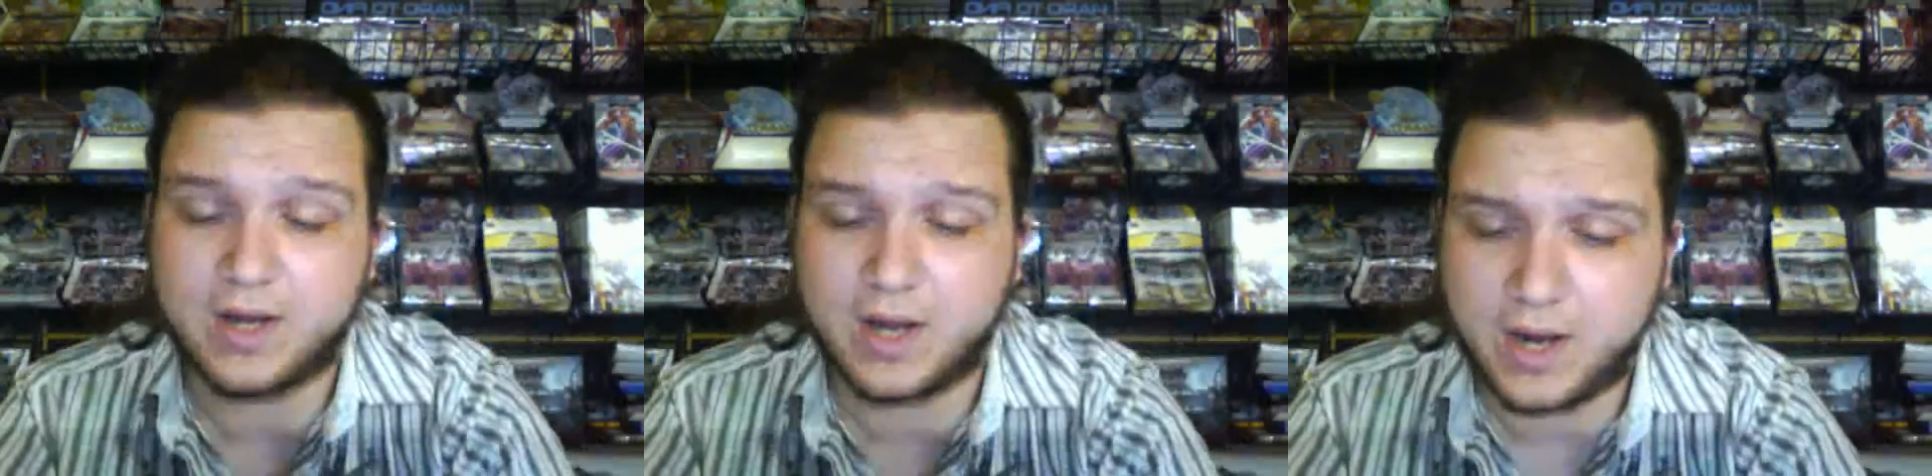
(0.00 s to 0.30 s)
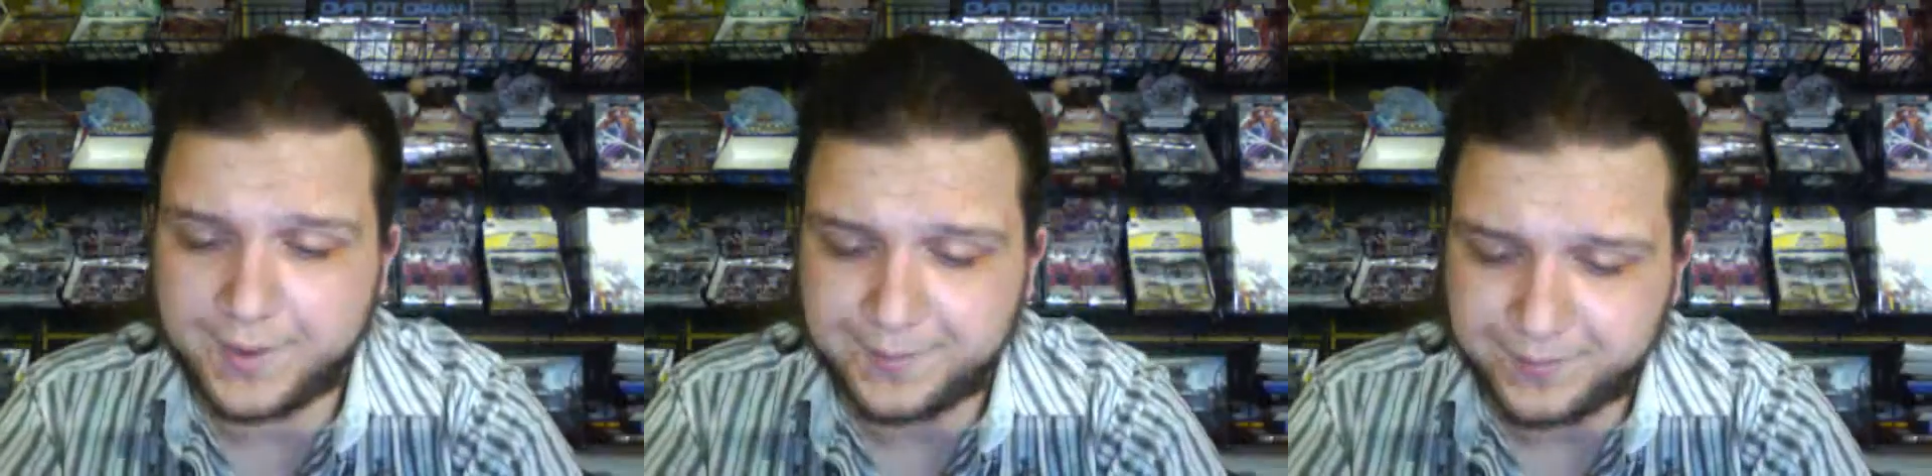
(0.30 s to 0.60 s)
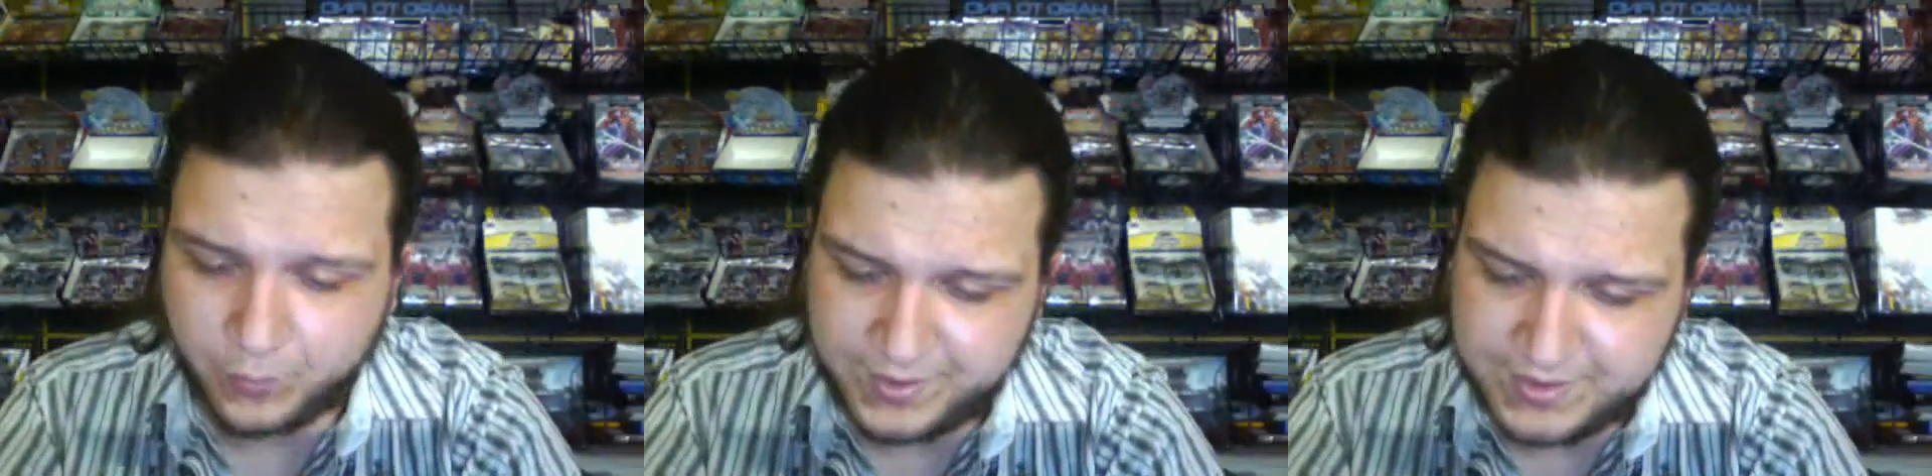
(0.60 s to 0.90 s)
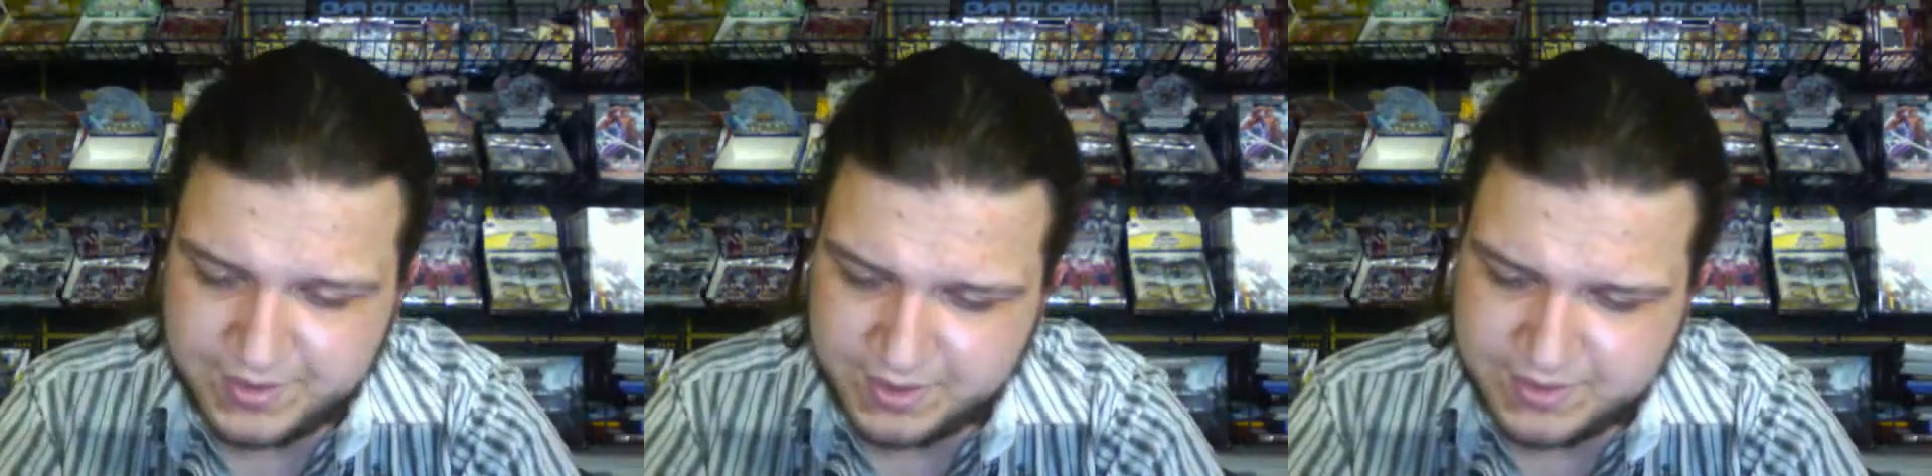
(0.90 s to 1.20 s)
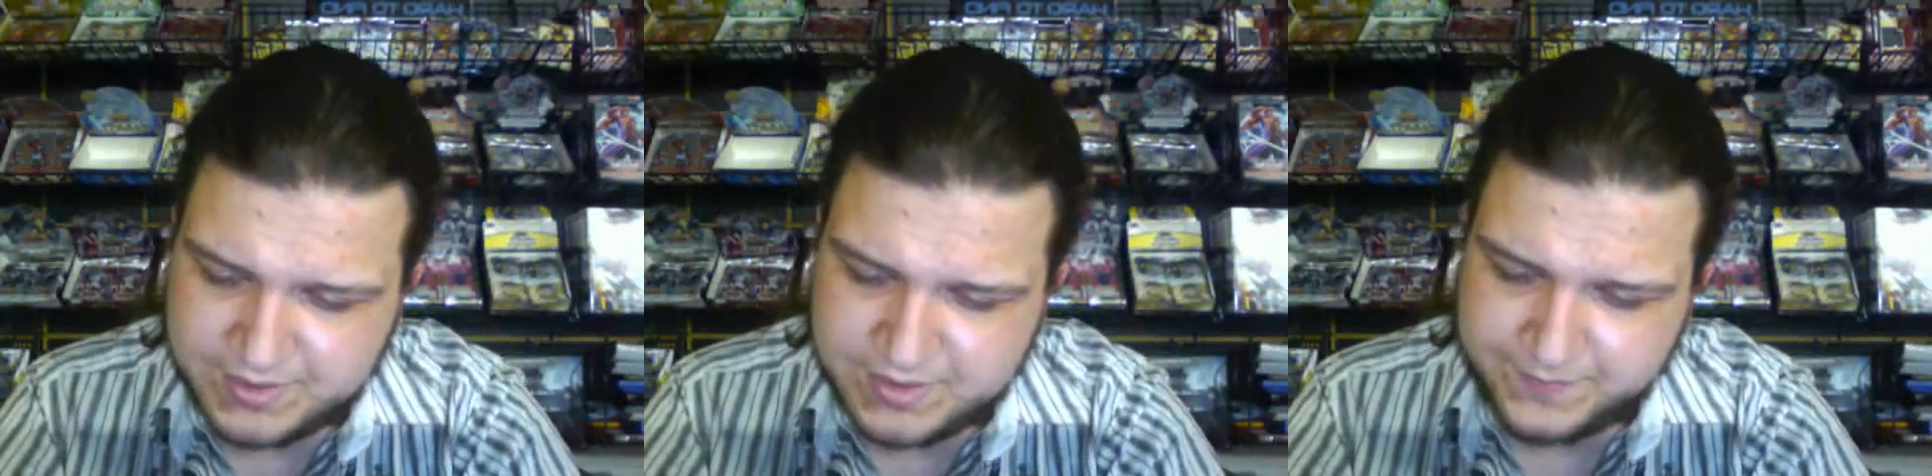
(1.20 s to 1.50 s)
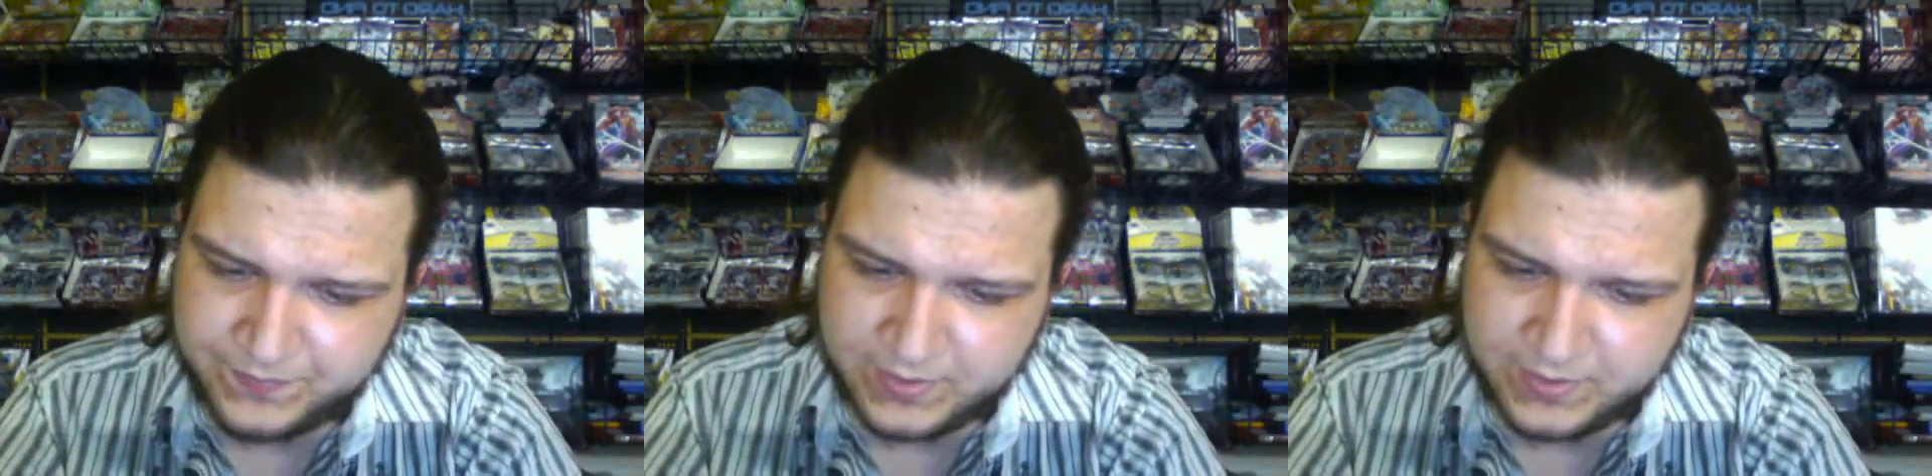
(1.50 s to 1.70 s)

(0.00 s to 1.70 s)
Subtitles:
What it does,